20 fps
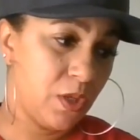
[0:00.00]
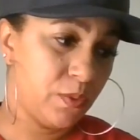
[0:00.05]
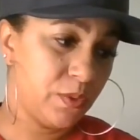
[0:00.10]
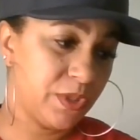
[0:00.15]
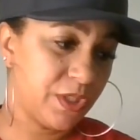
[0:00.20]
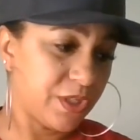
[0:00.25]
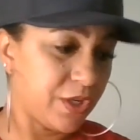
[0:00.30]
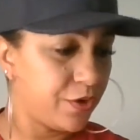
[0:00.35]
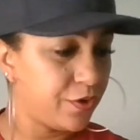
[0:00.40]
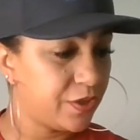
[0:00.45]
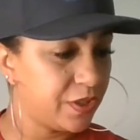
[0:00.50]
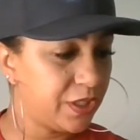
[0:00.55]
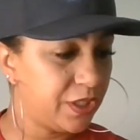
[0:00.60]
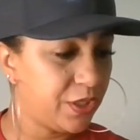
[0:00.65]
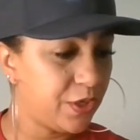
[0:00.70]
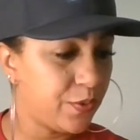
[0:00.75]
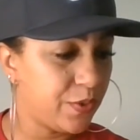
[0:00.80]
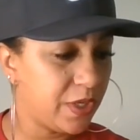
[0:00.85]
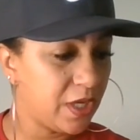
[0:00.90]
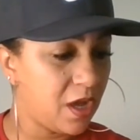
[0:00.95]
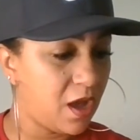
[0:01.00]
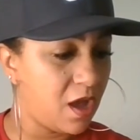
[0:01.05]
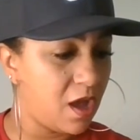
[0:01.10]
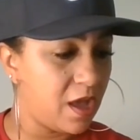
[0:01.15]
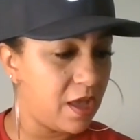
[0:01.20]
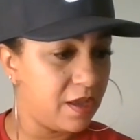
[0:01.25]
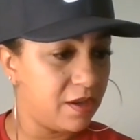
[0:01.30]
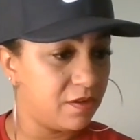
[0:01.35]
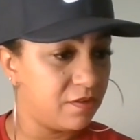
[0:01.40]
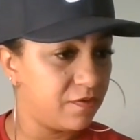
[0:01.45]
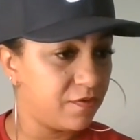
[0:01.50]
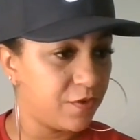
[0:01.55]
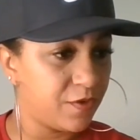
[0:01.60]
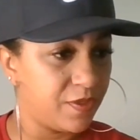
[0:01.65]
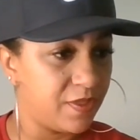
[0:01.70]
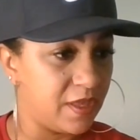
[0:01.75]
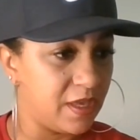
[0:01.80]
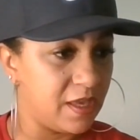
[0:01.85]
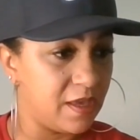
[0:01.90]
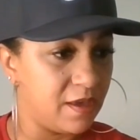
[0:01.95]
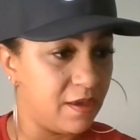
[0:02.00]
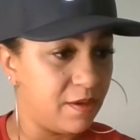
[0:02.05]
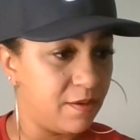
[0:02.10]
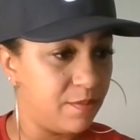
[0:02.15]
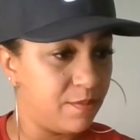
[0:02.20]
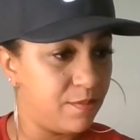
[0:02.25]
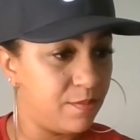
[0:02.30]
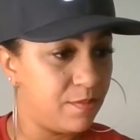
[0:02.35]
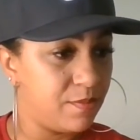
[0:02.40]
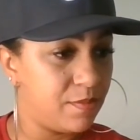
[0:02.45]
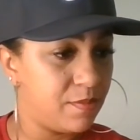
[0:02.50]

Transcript: What's currently going on for them?